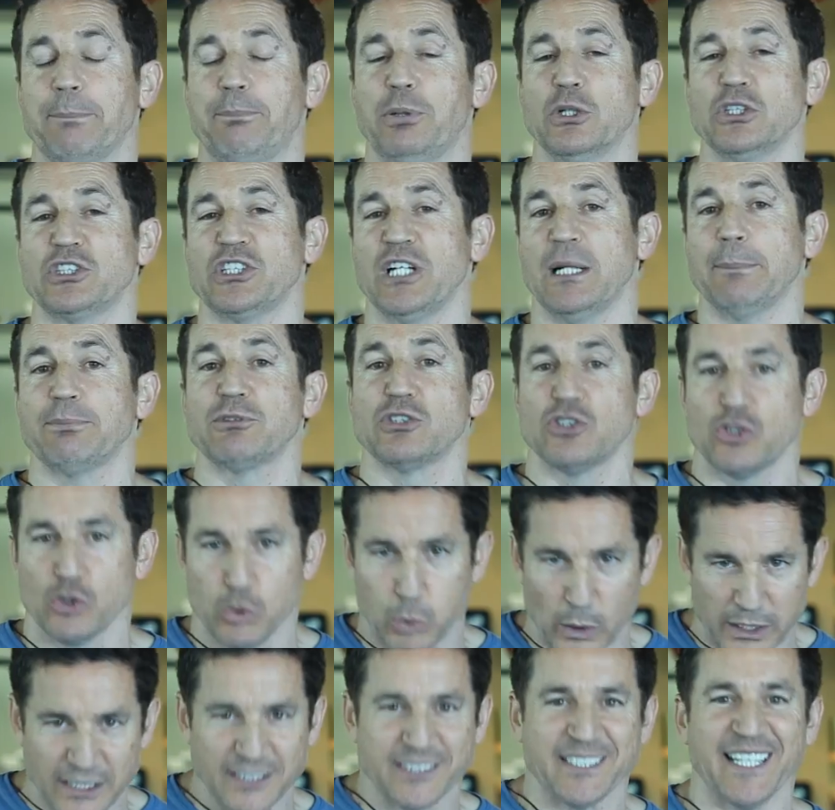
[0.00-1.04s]
push-ups,
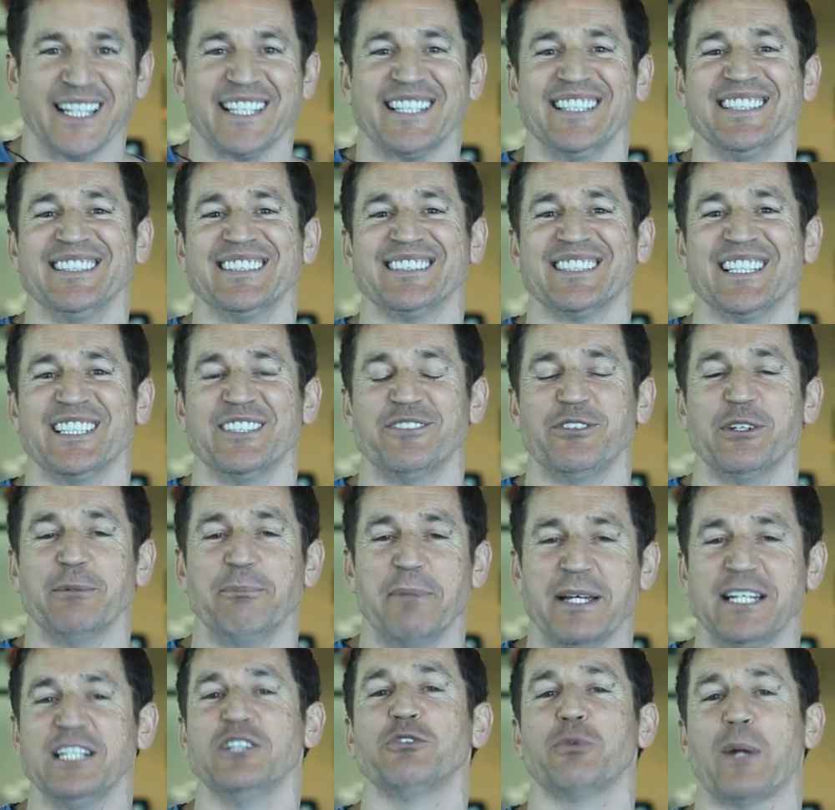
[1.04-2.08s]
20 seconds of as
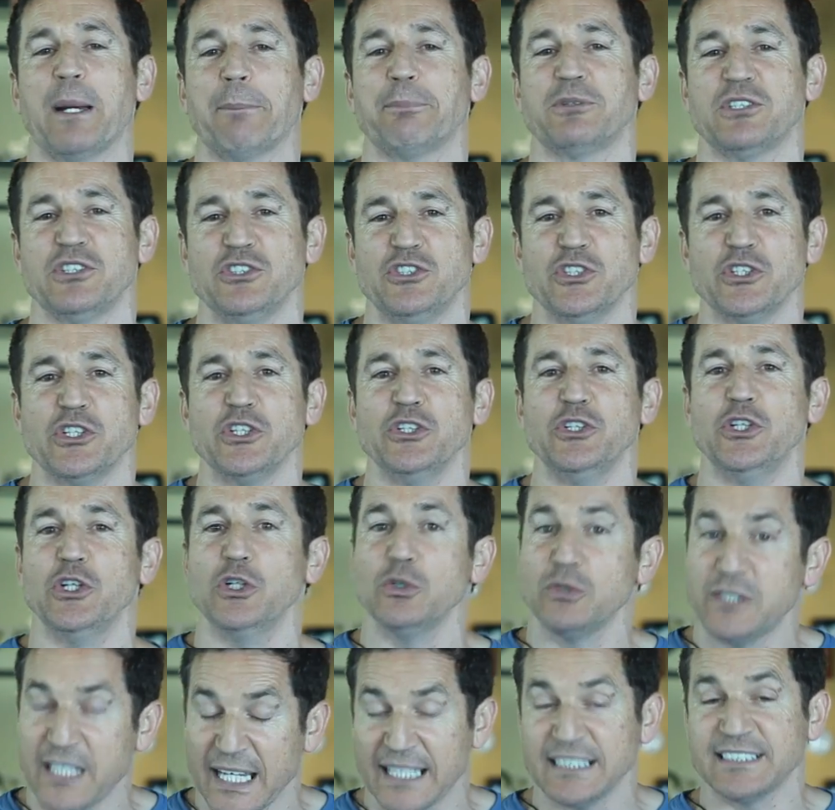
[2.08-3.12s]
many reps as you can do,
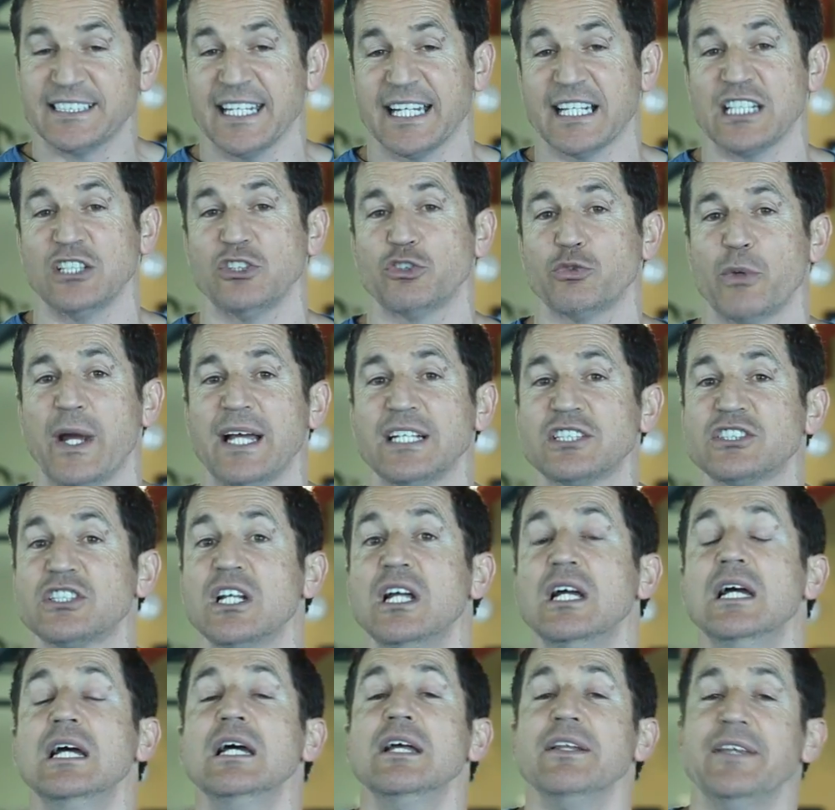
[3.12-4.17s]
10 seconds rest.
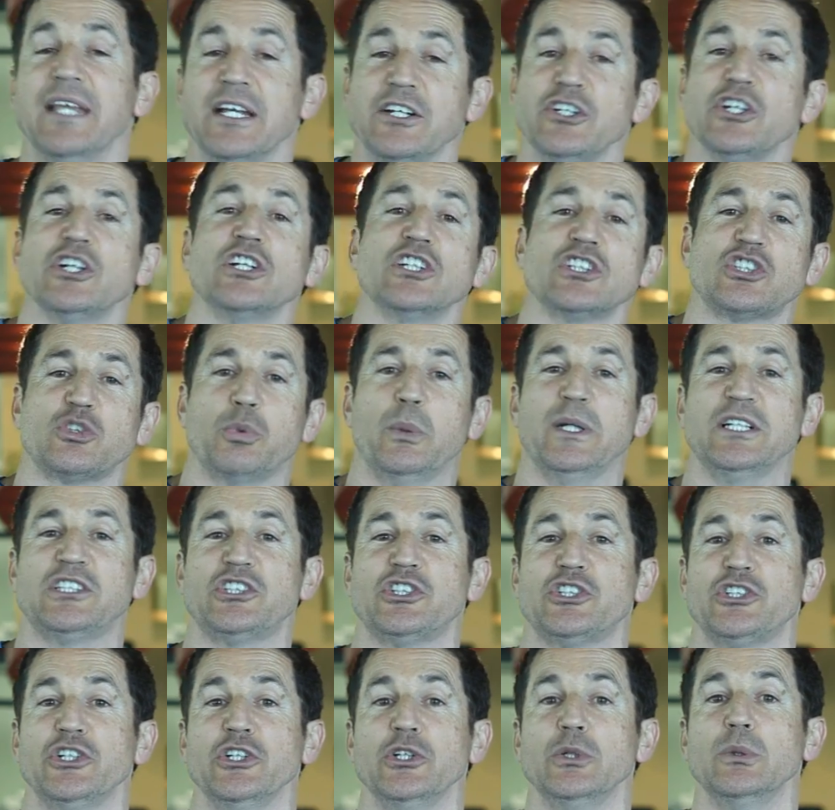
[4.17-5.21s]
Then you're going to
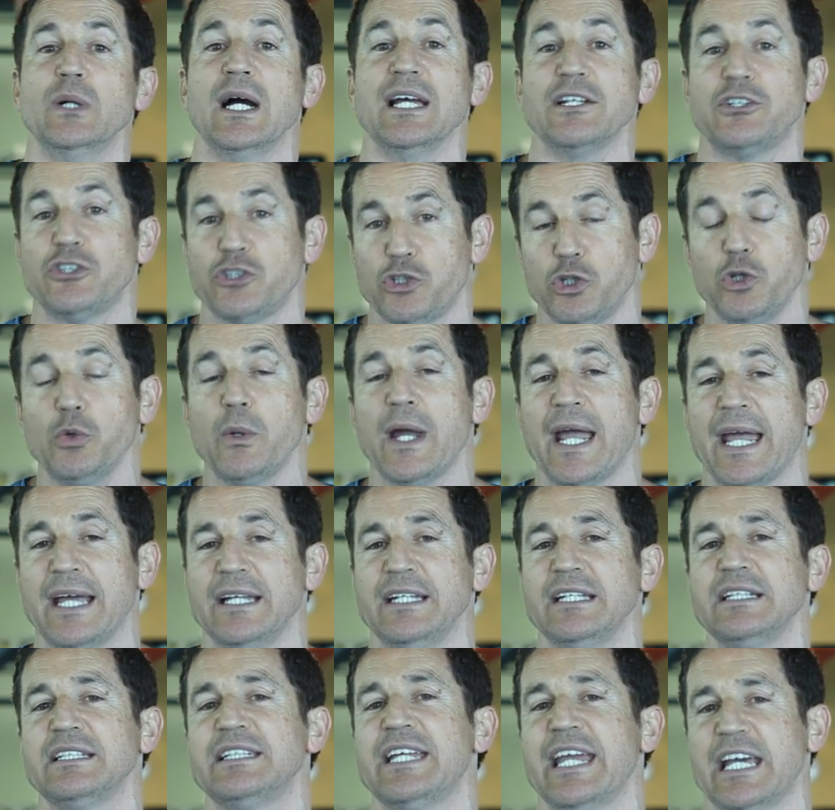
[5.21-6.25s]
switch to a
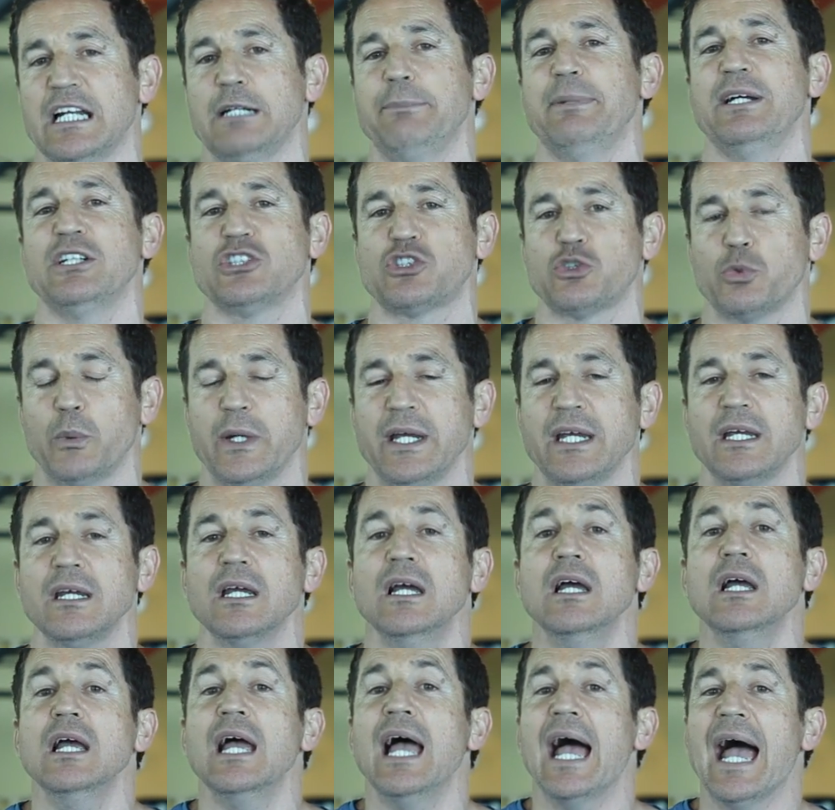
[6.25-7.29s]
2-handed kettlebell swing
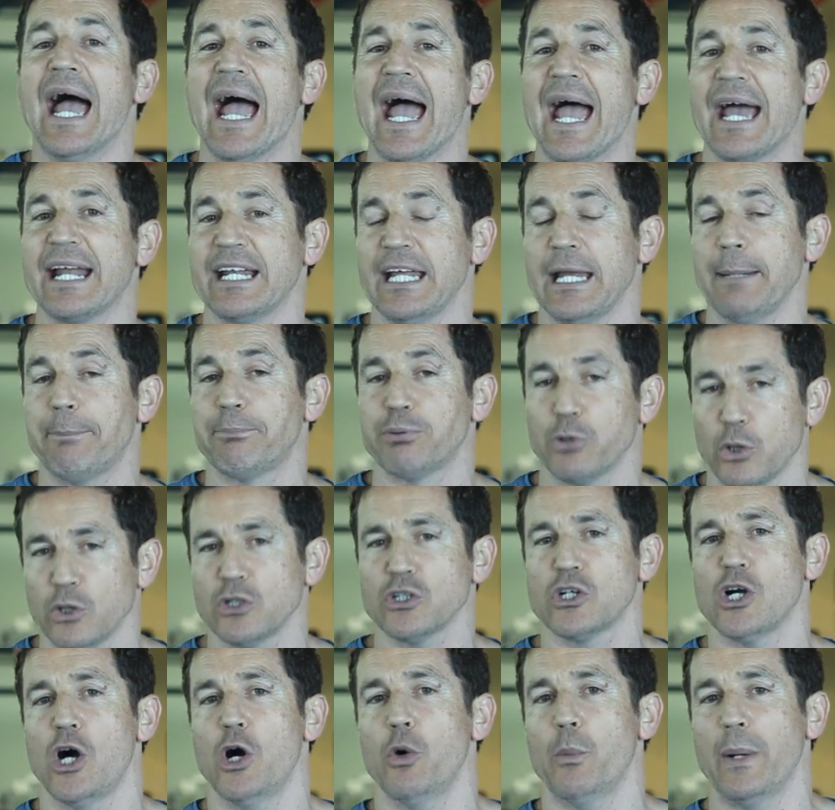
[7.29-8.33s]
at a
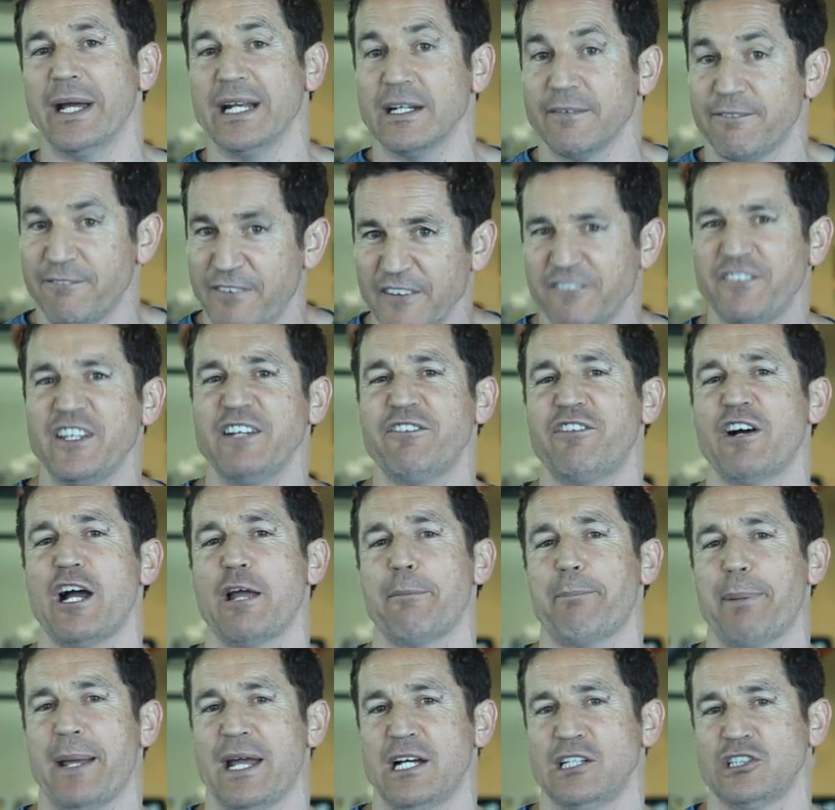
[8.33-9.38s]
protocol weight of
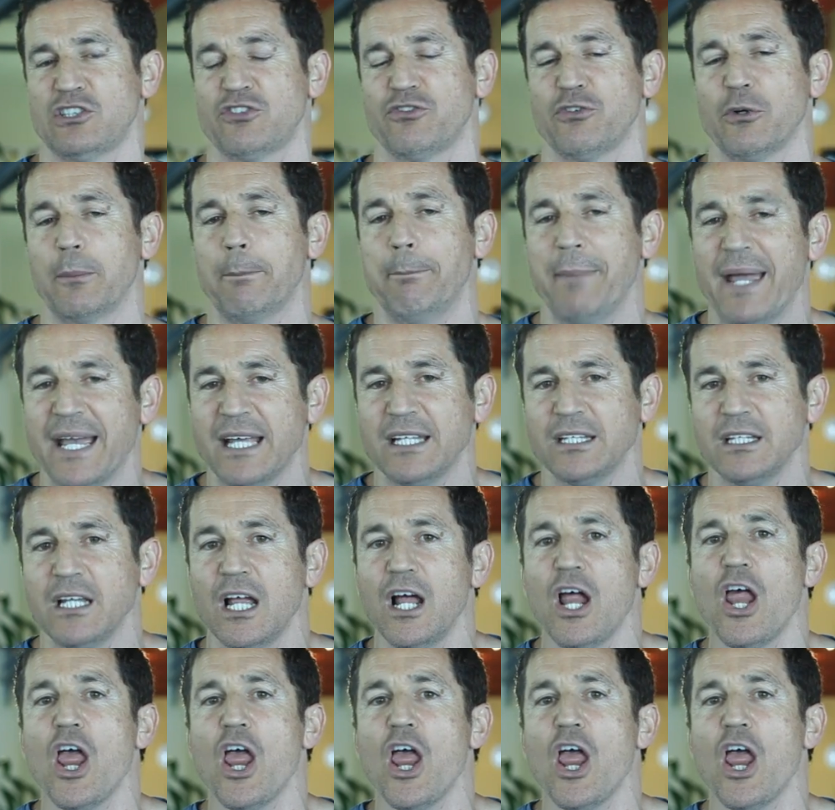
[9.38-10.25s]
55 pounds for men,